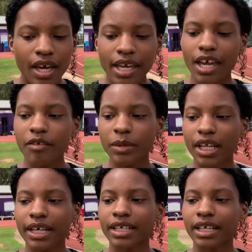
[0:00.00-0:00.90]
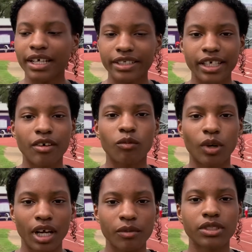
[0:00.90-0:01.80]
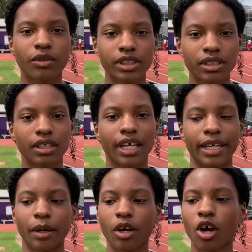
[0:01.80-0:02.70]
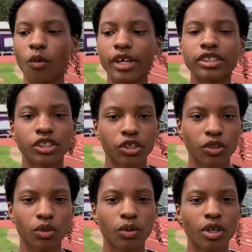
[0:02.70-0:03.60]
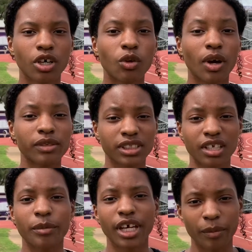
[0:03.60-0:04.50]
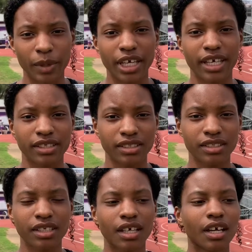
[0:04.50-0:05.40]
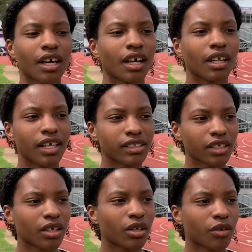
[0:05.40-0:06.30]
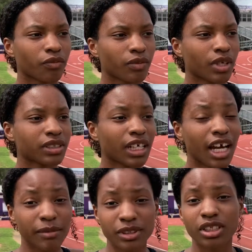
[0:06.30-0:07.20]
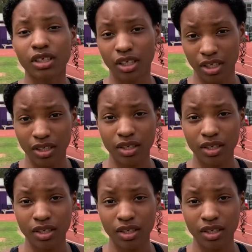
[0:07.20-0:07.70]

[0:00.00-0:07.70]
It gave me like an idea of what I was going to like go into, who I was going to be up against, lots of times to look